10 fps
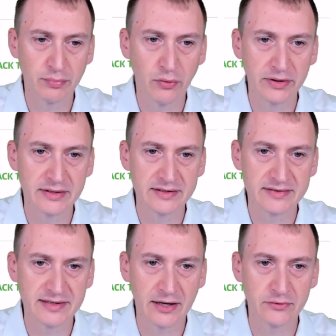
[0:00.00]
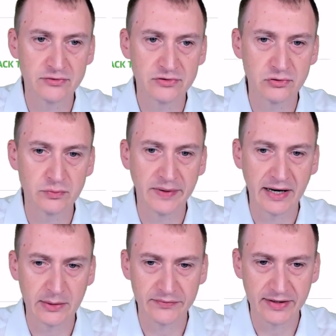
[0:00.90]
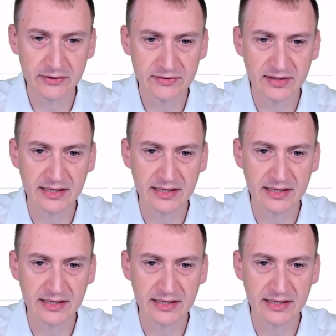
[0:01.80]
point this down to backup files